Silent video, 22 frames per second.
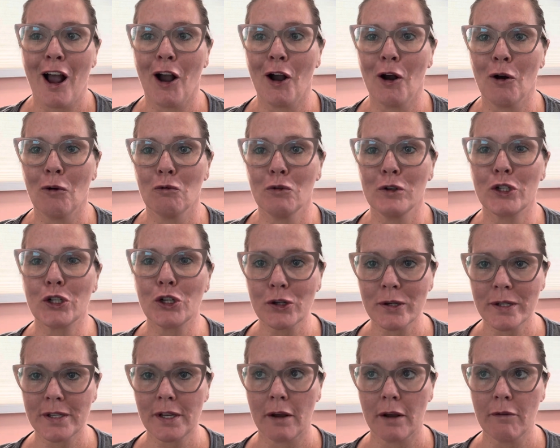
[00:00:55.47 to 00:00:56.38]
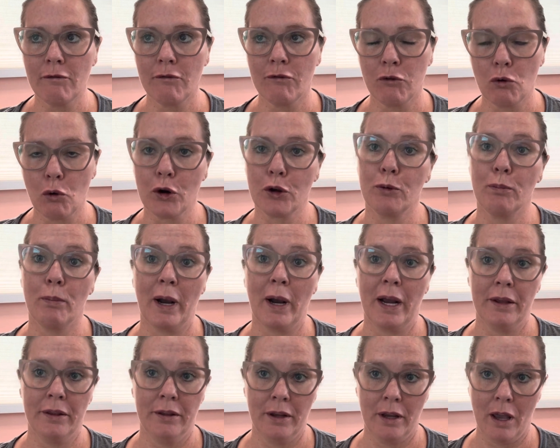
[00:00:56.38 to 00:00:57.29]
uh, which are set forth
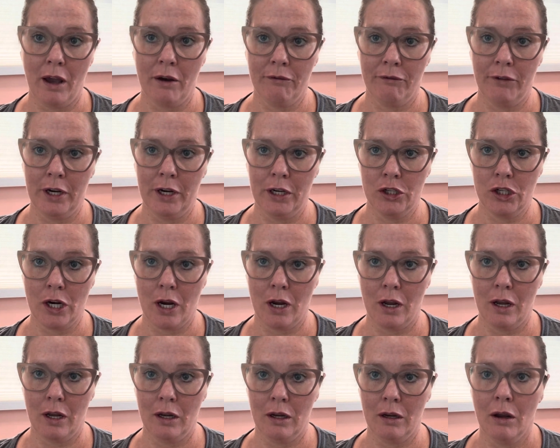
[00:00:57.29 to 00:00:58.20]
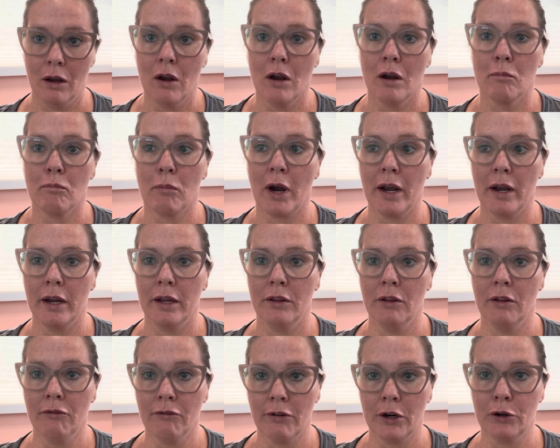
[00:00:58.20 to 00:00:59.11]
by the FHA, by
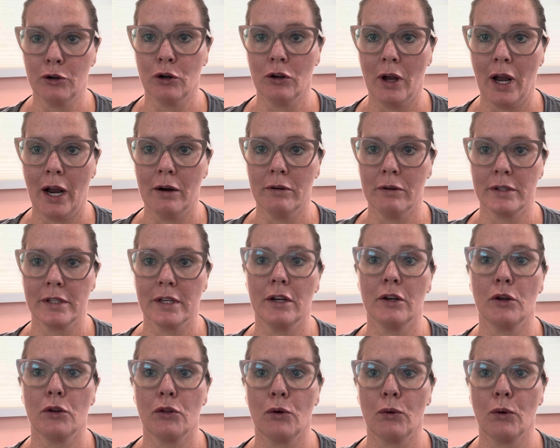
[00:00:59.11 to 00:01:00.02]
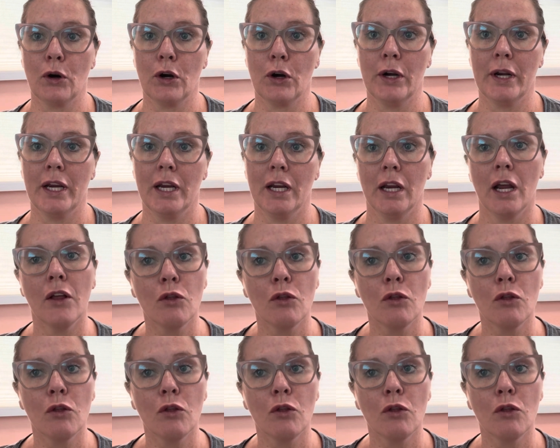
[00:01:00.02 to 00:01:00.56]
the Federal Housing Authority.